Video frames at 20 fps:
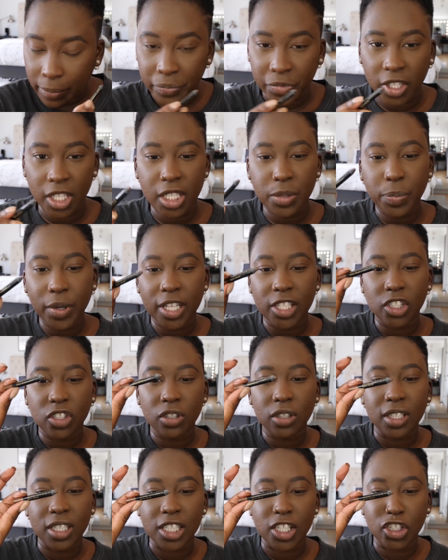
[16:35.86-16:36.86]
This
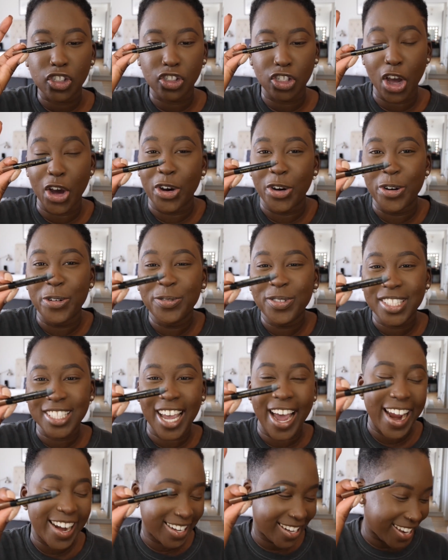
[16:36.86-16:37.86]
pencil is so
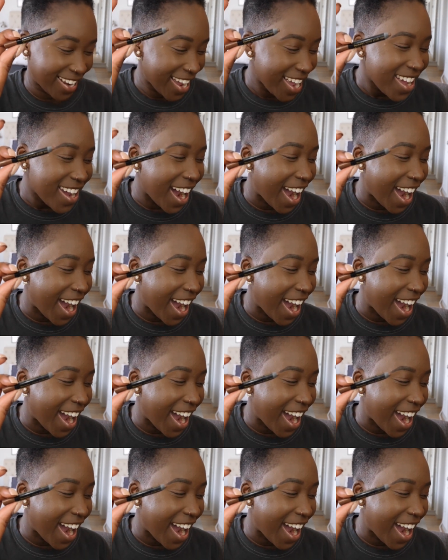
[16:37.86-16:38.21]
tiny.